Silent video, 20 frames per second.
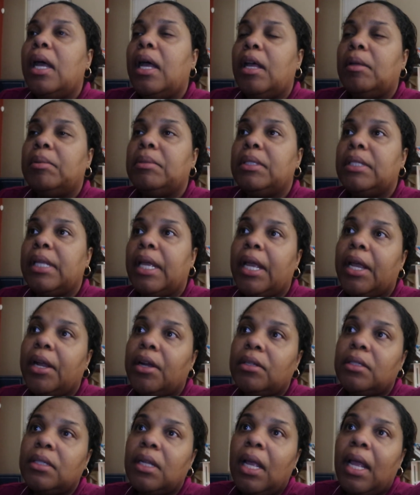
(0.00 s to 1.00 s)

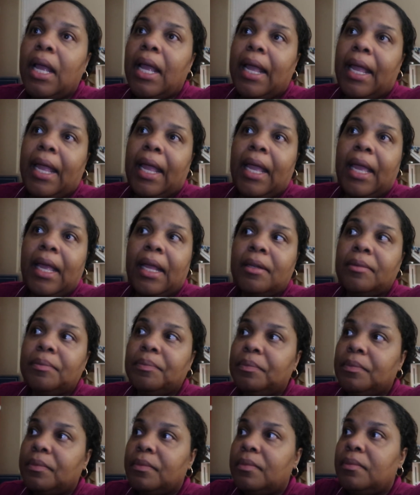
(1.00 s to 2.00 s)
upstairs, and
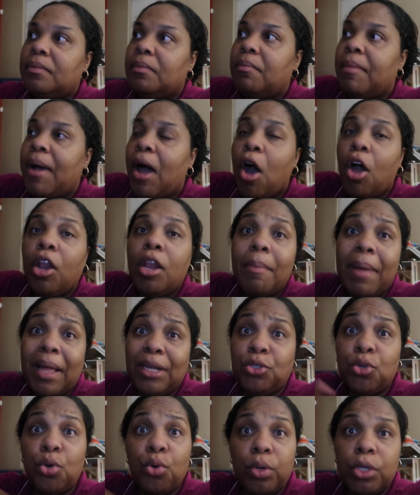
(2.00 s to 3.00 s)
all of
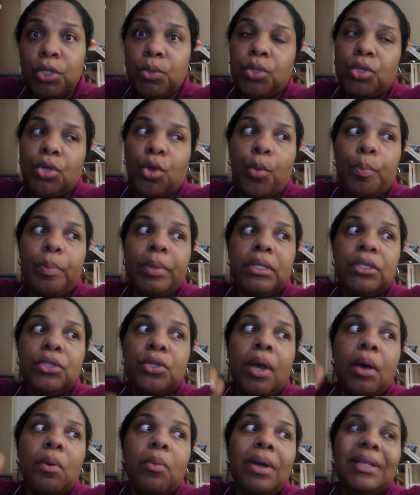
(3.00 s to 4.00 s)
my doors was open,
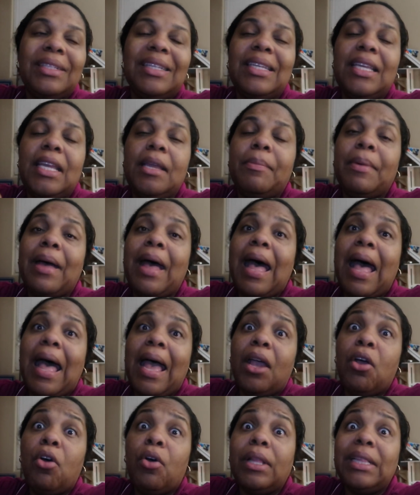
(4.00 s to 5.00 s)
so I wanted to keep an
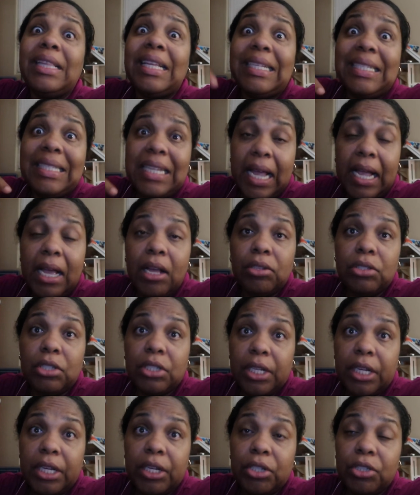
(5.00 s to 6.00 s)
eye on the
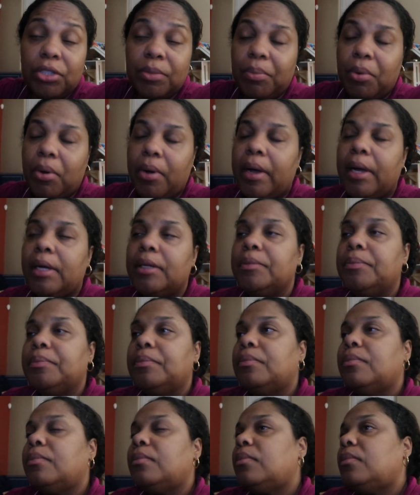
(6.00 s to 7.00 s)
downstairs part.
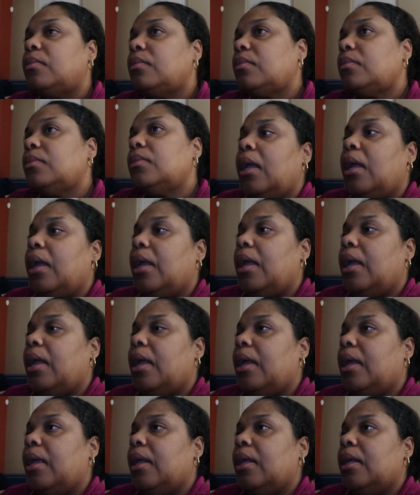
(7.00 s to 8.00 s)

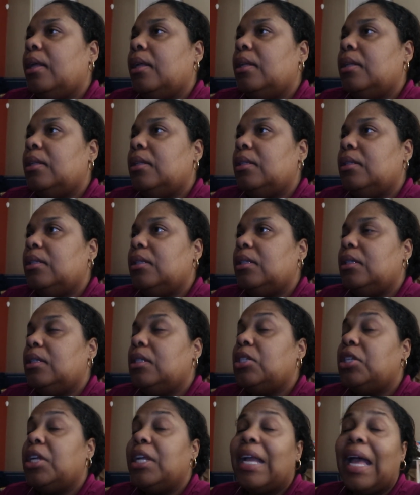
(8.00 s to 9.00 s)
And
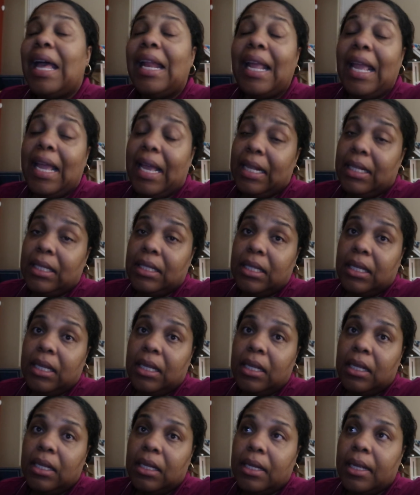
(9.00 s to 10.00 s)
she got
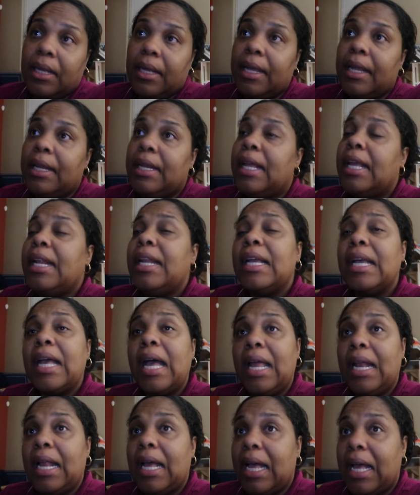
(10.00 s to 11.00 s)
antsy, and then it
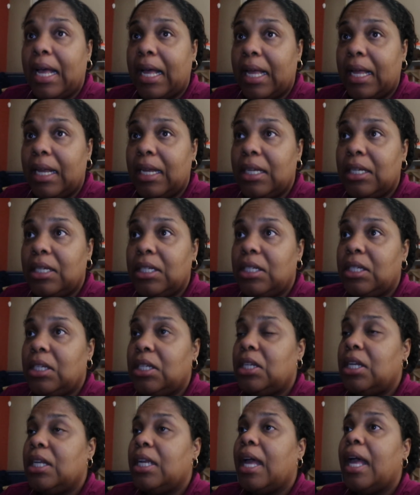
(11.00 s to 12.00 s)
got hot.
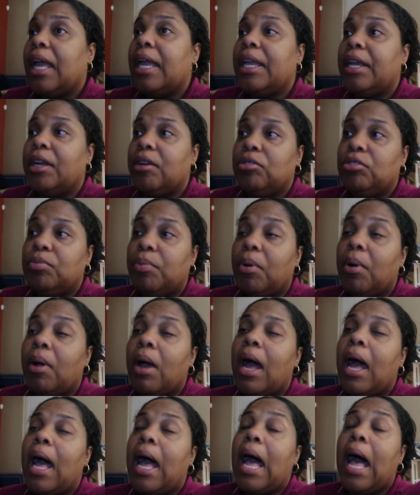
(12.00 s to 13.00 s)
She got
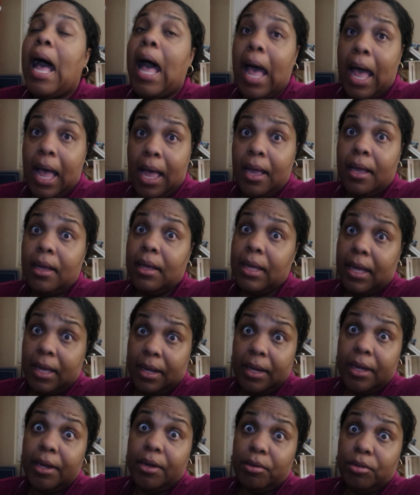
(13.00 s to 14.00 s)
irritable. I
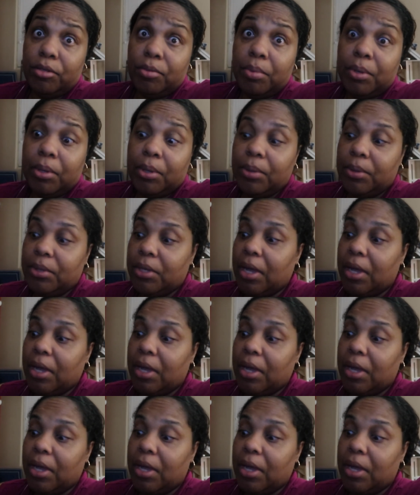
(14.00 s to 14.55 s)
got irritable.